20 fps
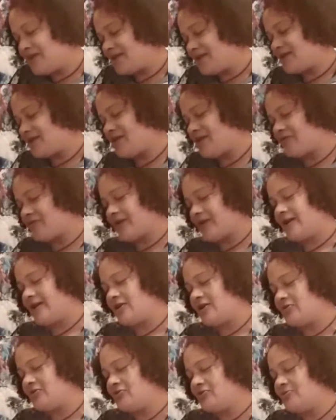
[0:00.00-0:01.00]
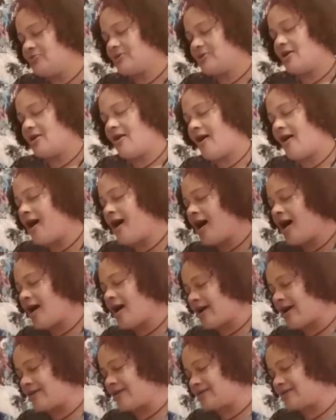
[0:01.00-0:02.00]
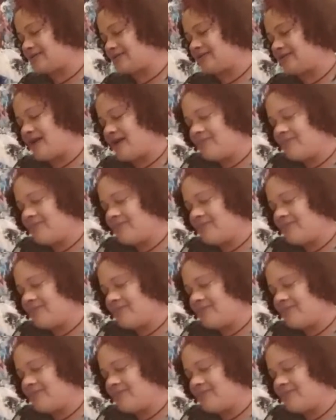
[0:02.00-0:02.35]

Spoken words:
All right, a group card. Coming